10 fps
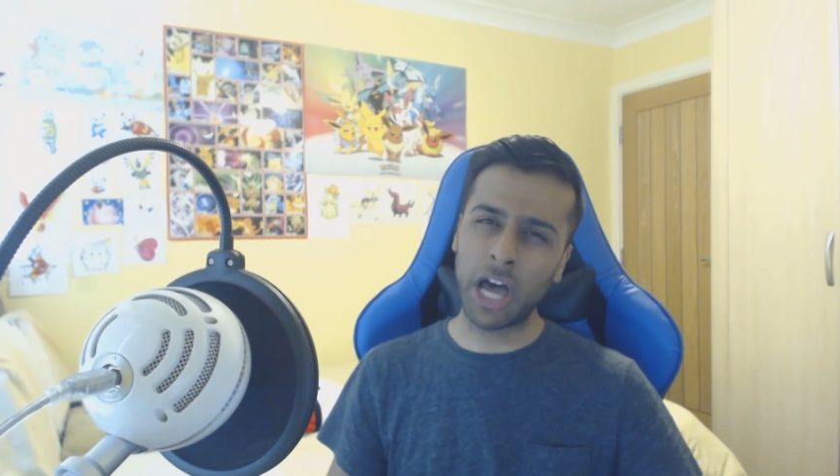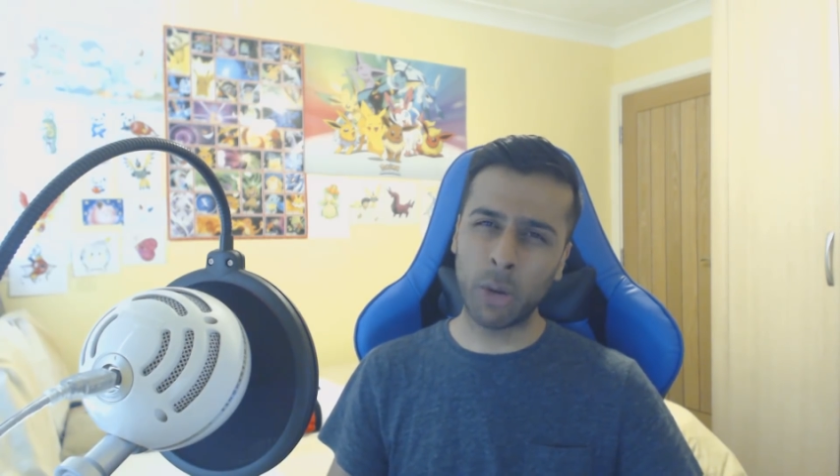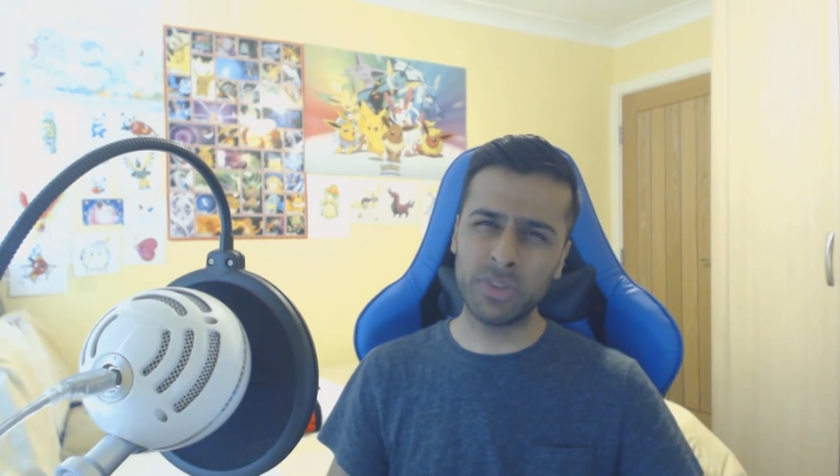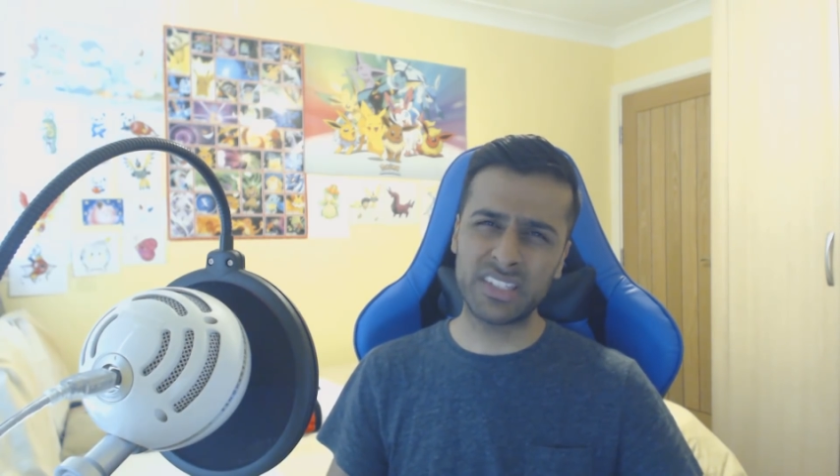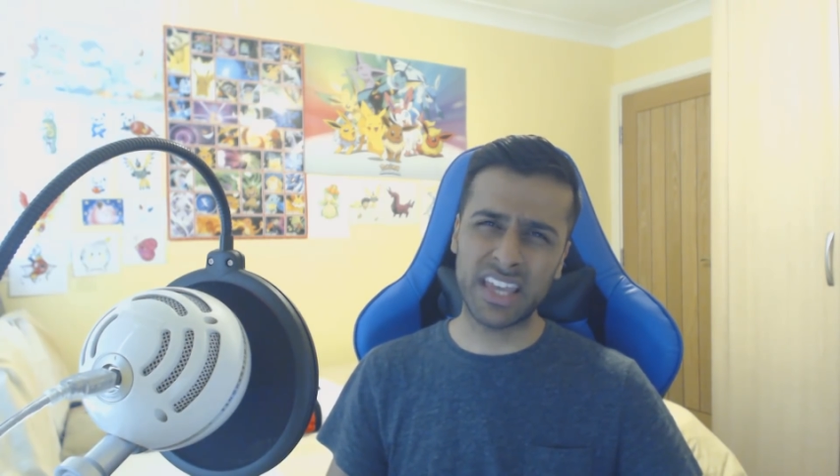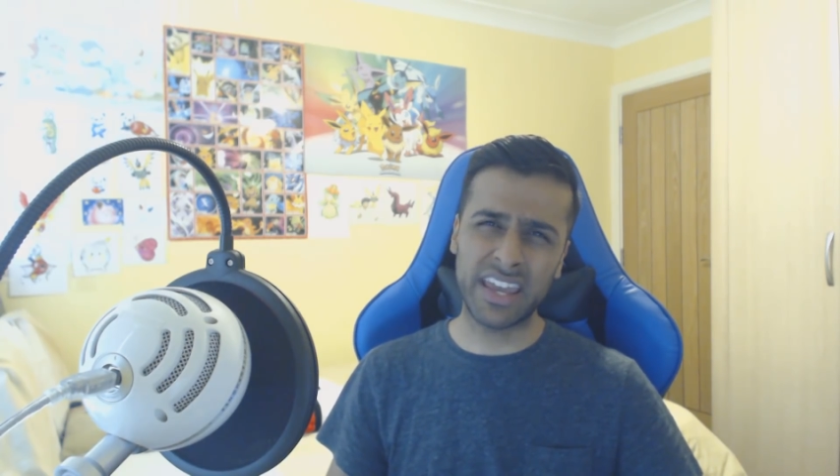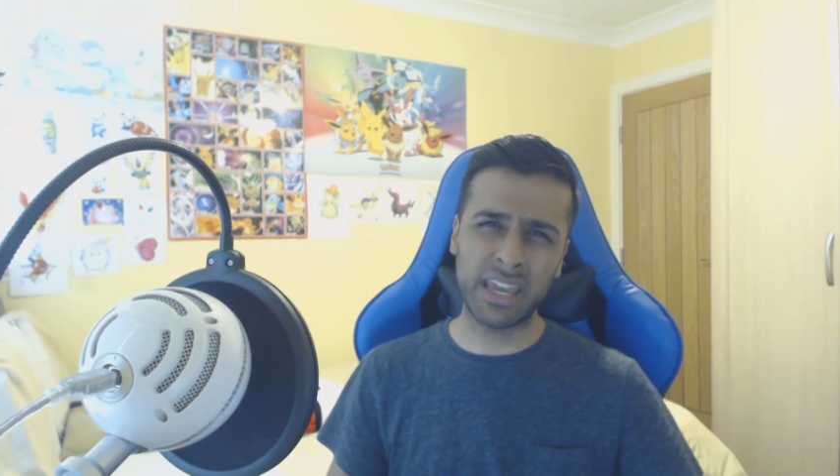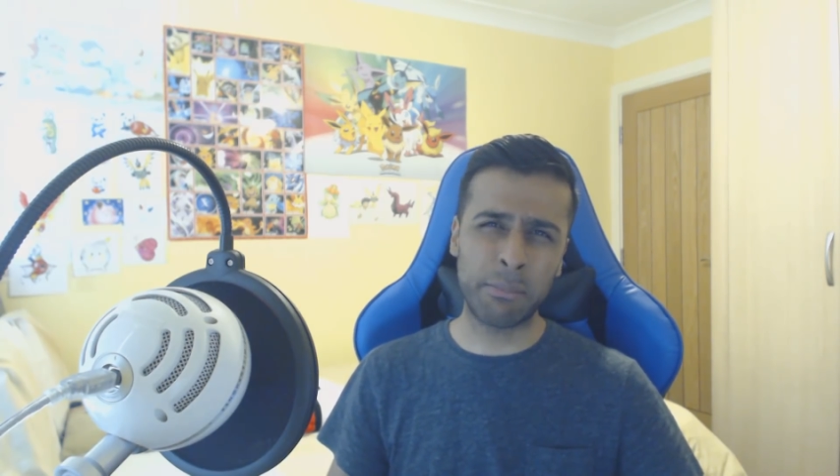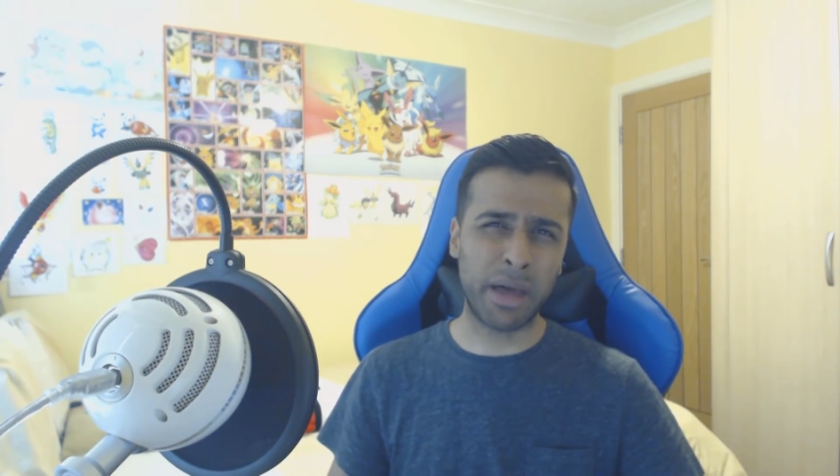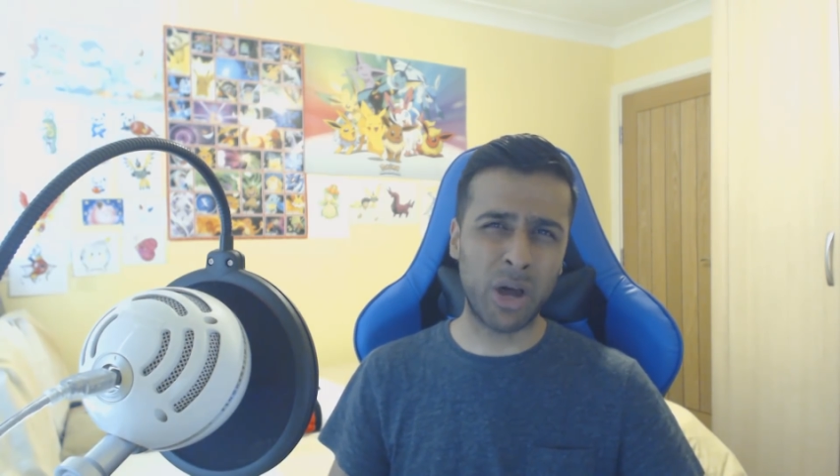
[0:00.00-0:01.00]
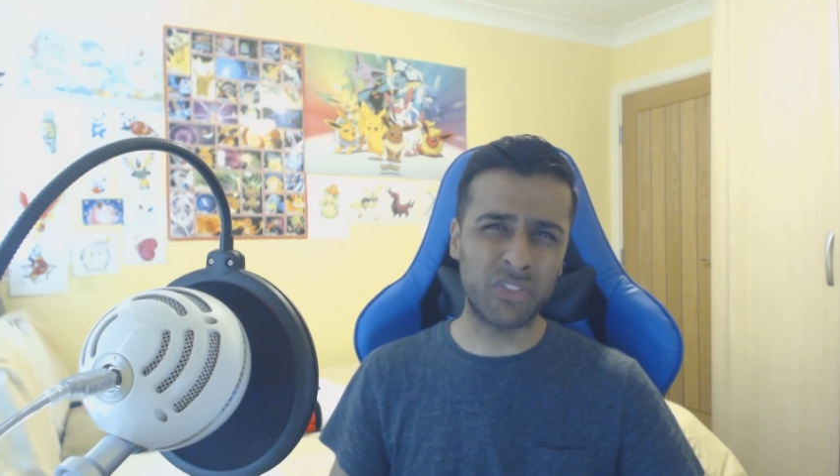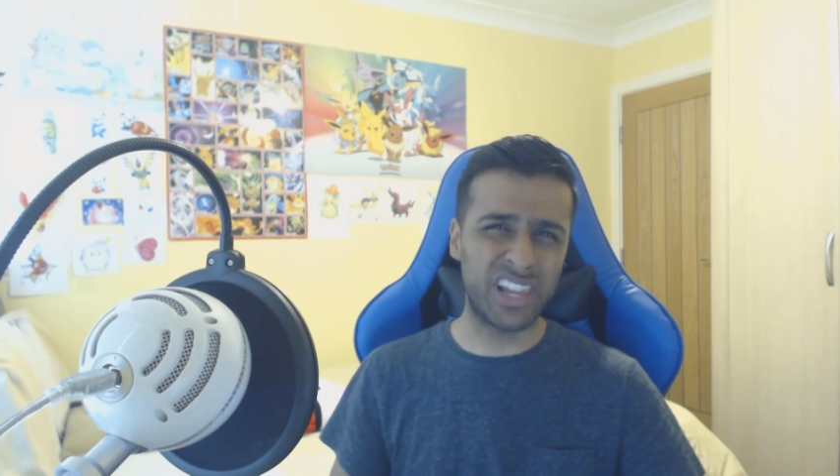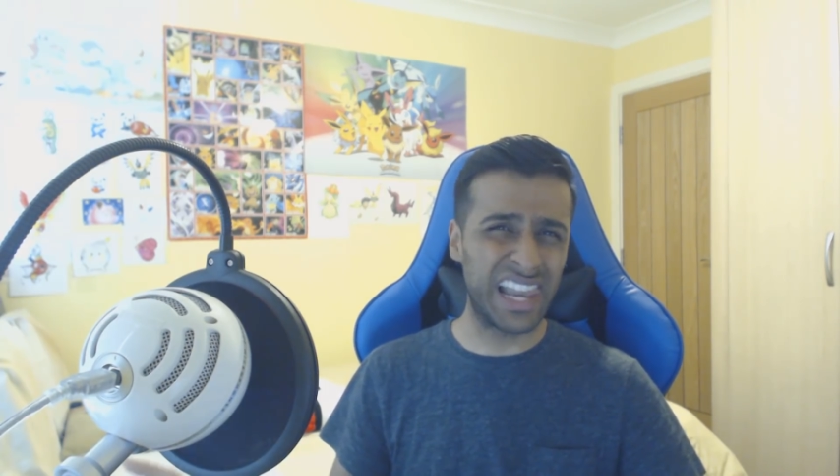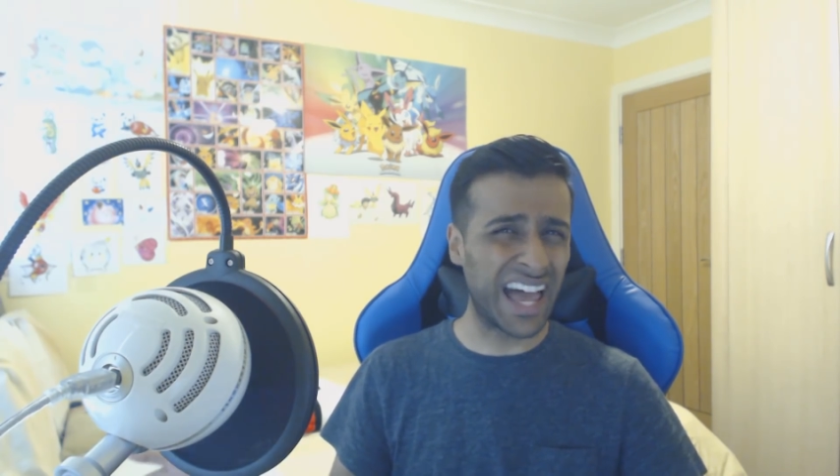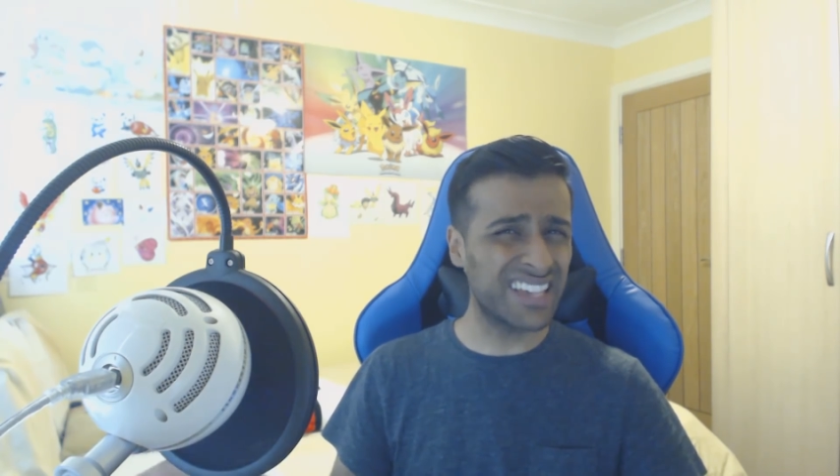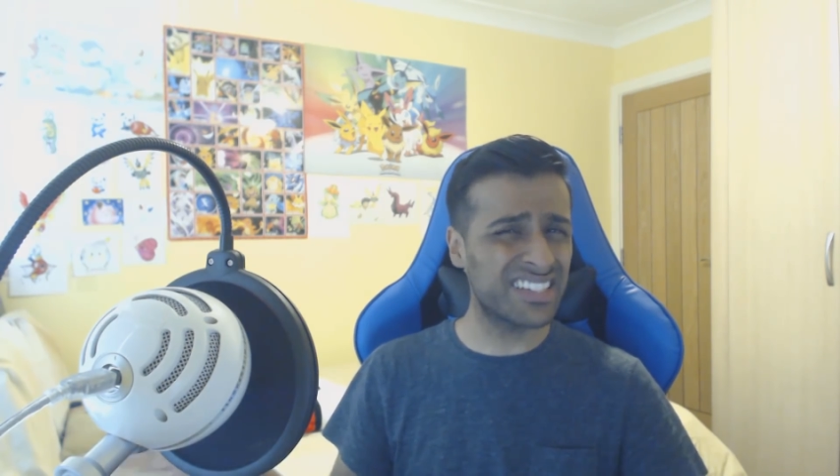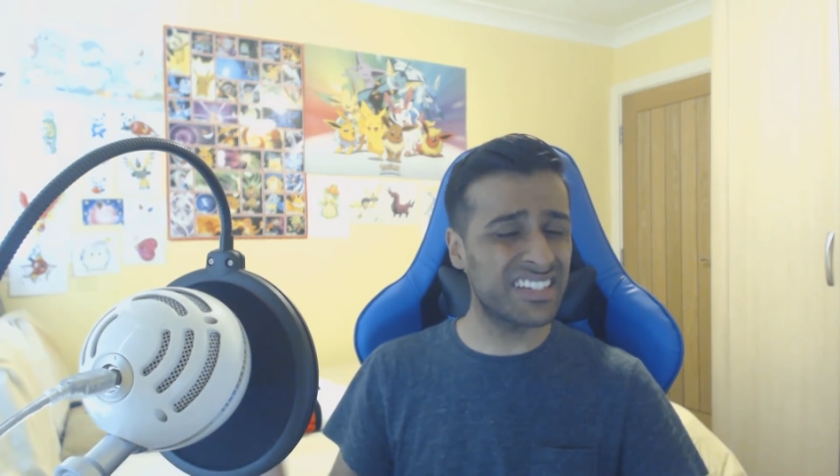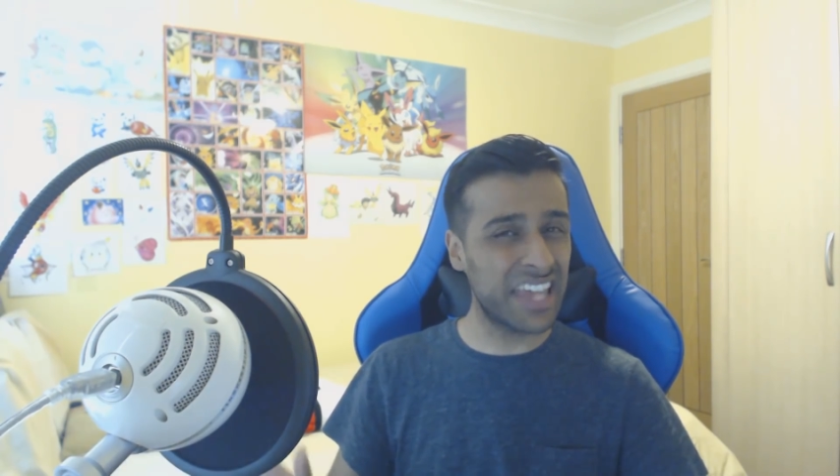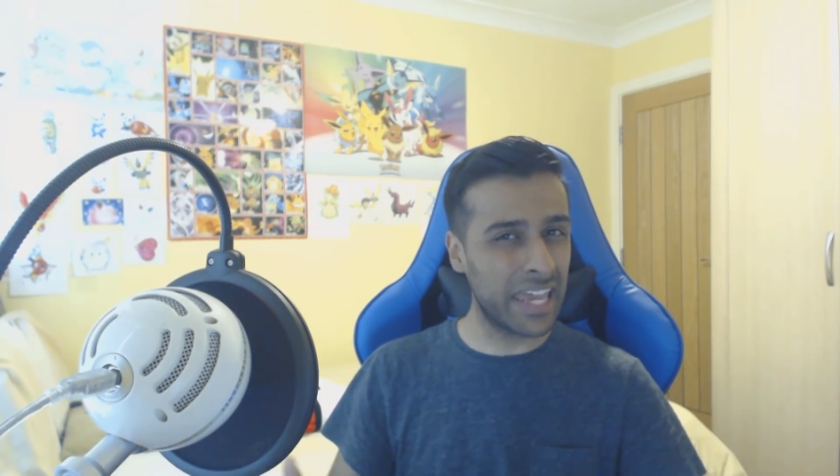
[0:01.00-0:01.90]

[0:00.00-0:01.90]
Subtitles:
I would say, about the last